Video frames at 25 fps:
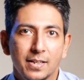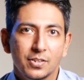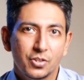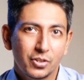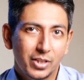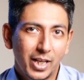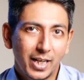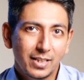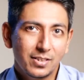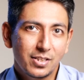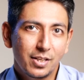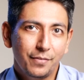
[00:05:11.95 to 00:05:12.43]
So
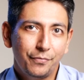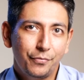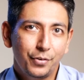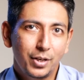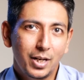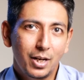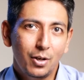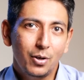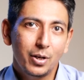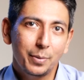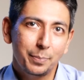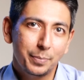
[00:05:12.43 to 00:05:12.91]
that's it for
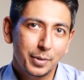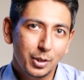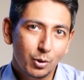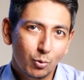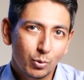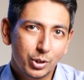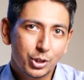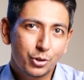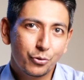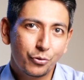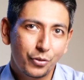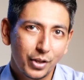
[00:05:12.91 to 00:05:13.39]
now. Let me know
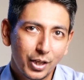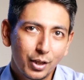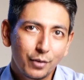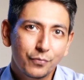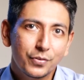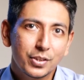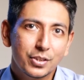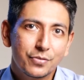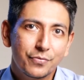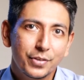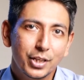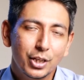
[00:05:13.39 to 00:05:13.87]
what you think of
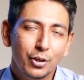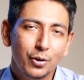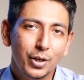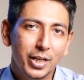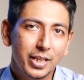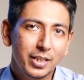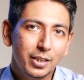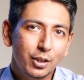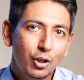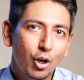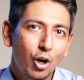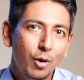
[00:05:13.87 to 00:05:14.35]
this video
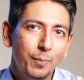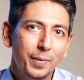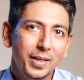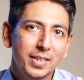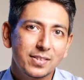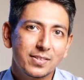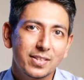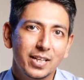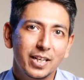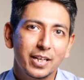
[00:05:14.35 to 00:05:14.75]
in the comments.